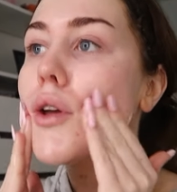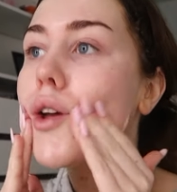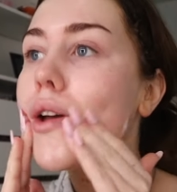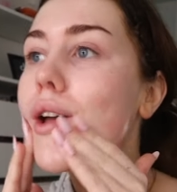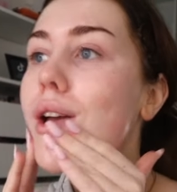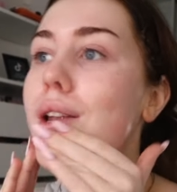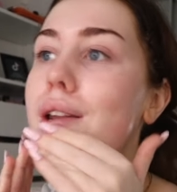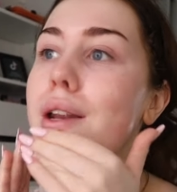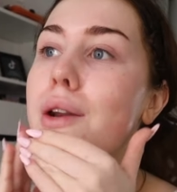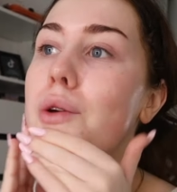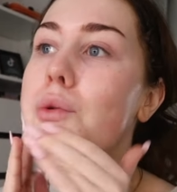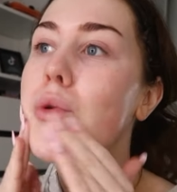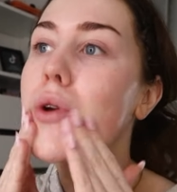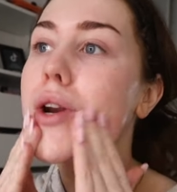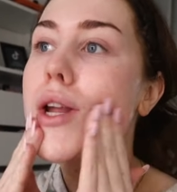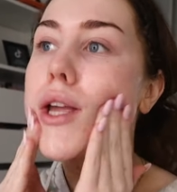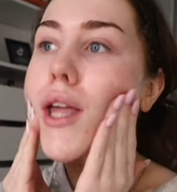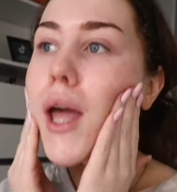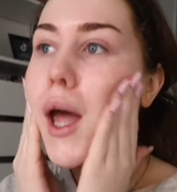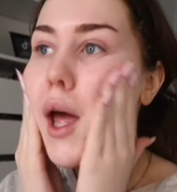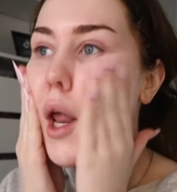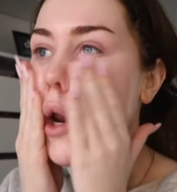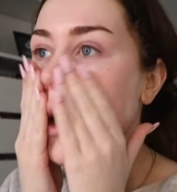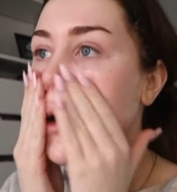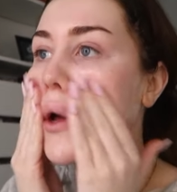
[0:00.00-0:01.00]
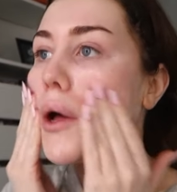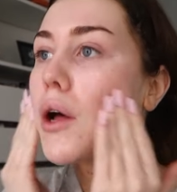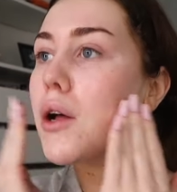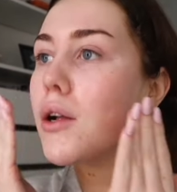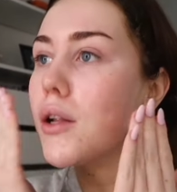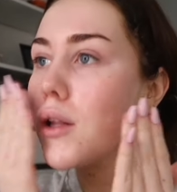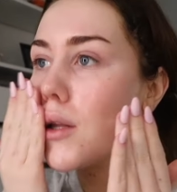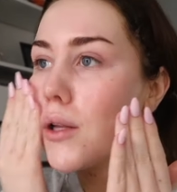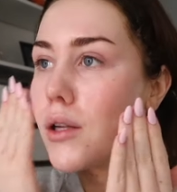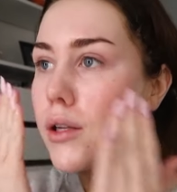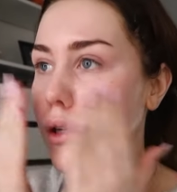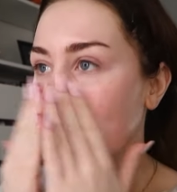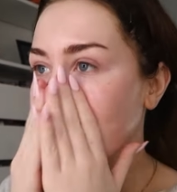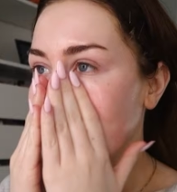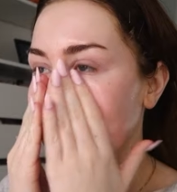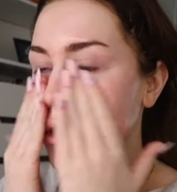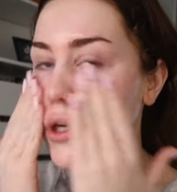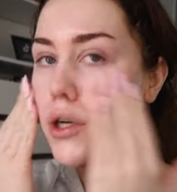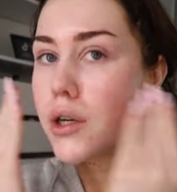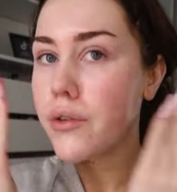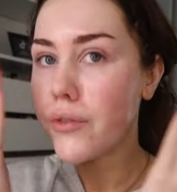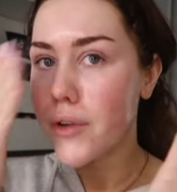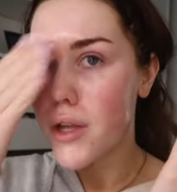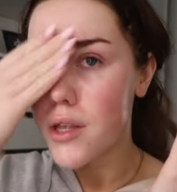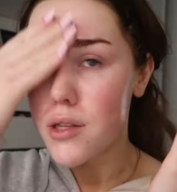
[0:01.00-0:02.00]
It didn't wanna get all
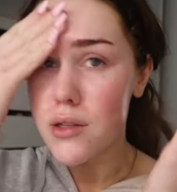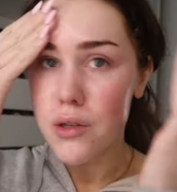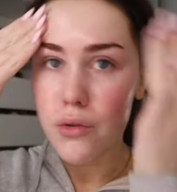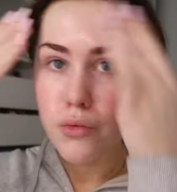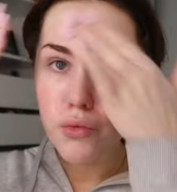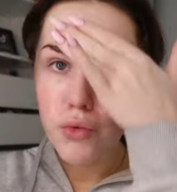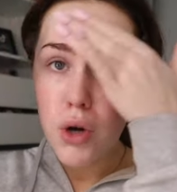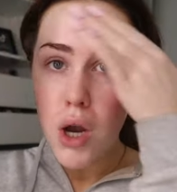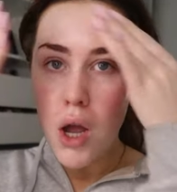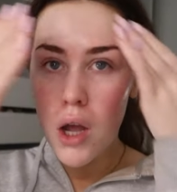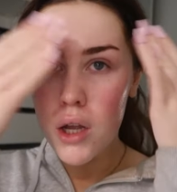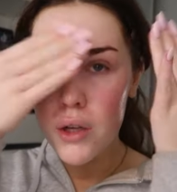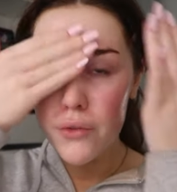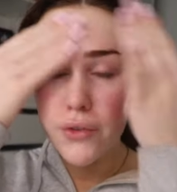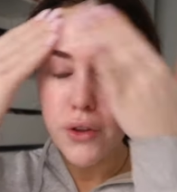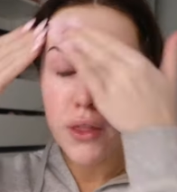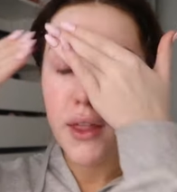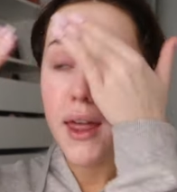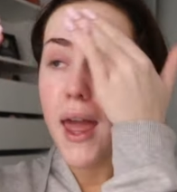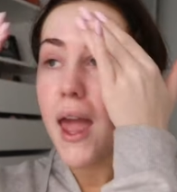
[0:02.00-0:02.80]
nervous and wrong for the